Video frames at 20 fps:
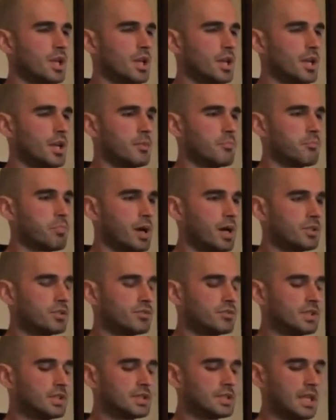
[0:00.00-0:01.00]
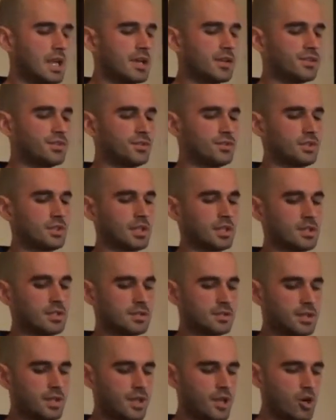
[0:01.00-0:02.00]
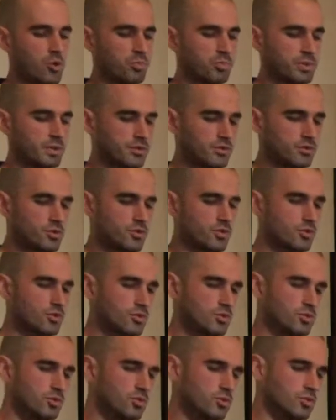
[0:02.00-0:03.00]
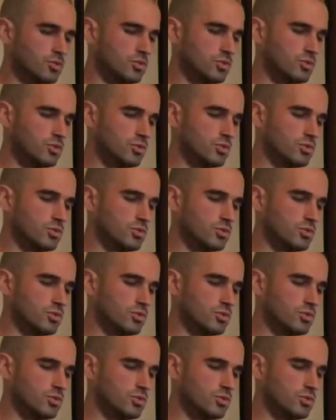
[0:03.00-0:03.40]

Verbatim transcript: uh, part of the text can help us to